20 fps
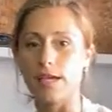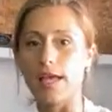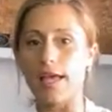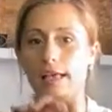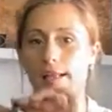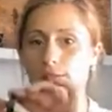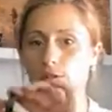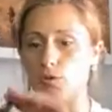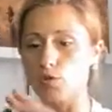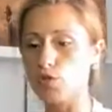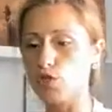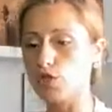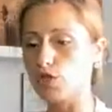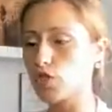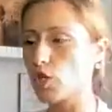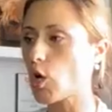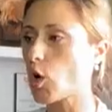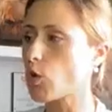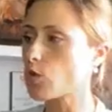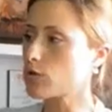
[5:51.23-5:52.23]
and you
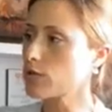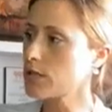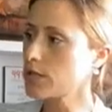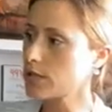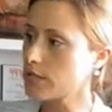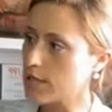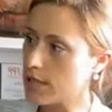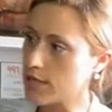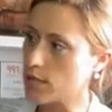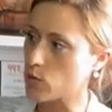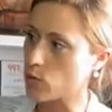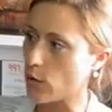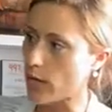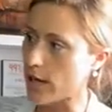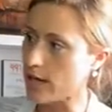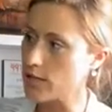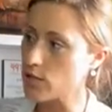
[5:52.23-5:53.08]
just hold it this way.